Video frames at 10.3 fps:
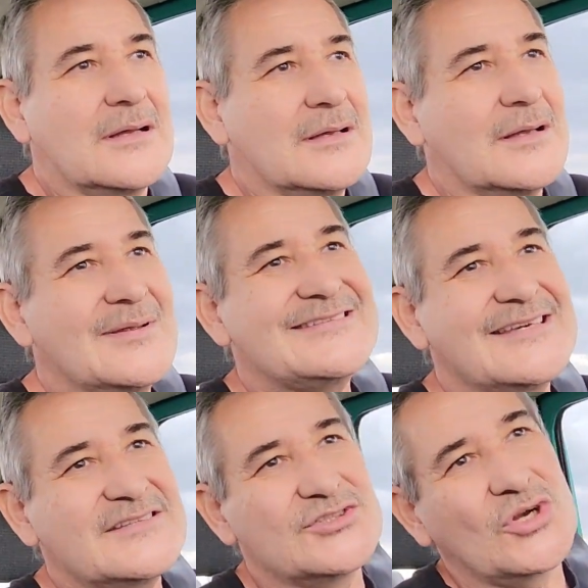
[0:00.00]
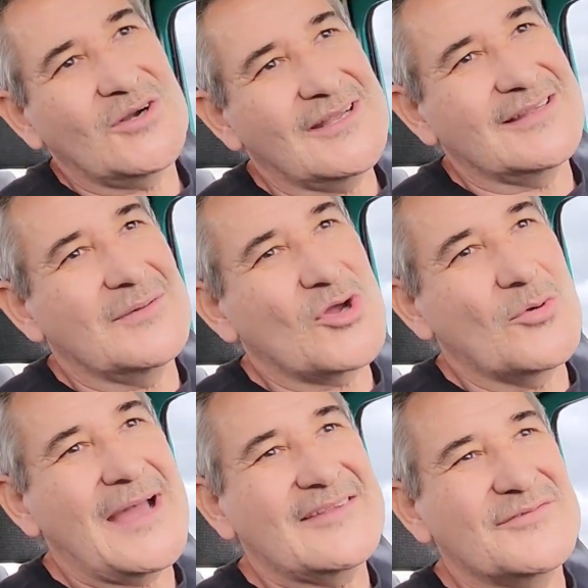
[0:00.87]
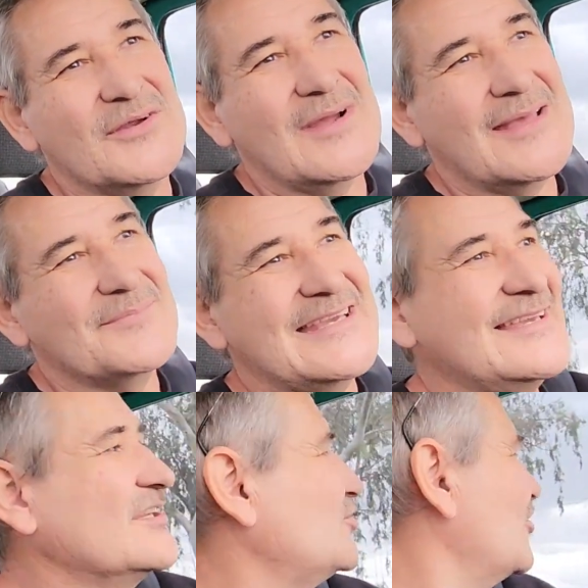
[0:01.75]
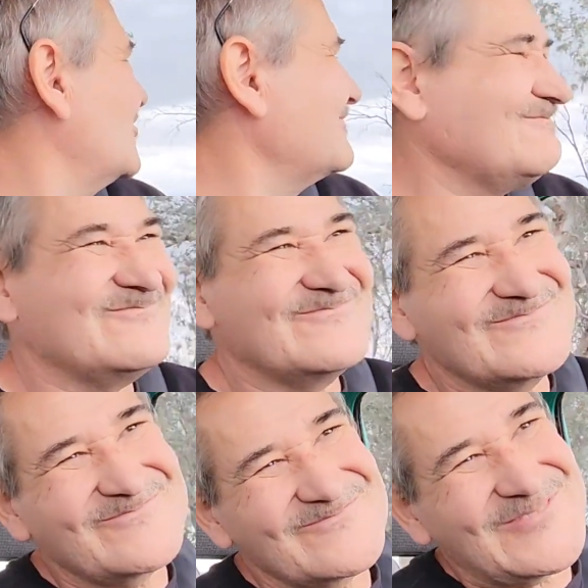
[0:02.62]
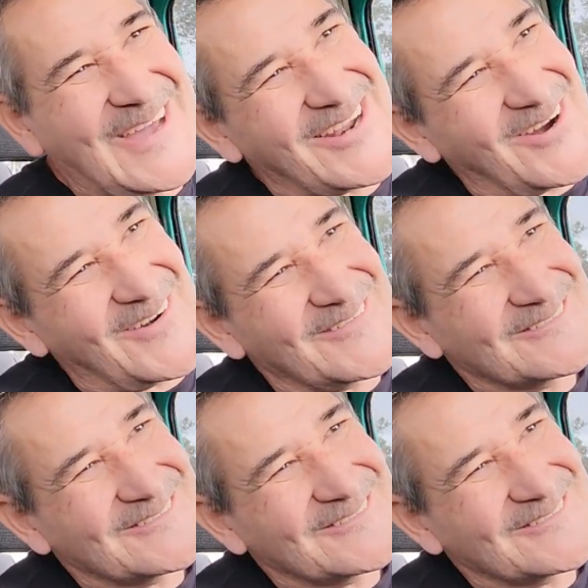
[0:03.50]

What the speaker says: I'm gonna take the turn. I'm going back on the freeway. I'm taking the turn kind of hard.